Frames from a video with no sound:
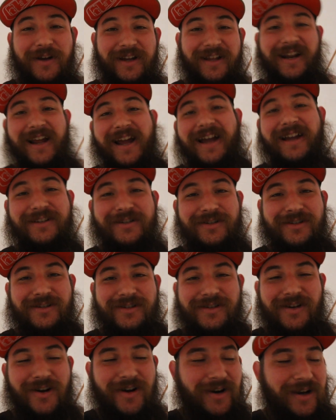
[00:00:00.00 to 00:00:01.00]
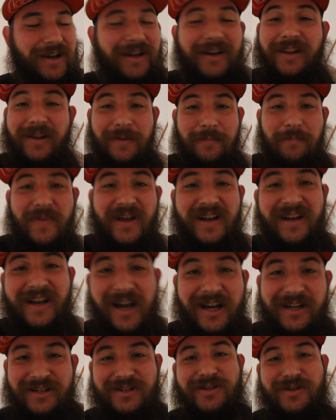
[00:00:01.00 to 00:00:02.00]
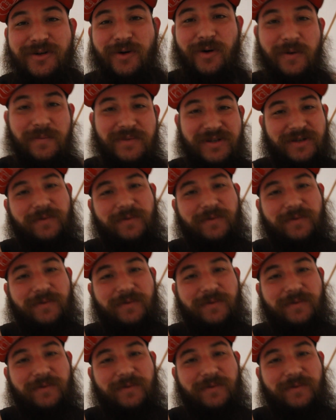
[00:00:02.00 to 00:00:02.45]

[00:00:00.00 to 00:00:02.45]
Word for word: it has started. The midnight storms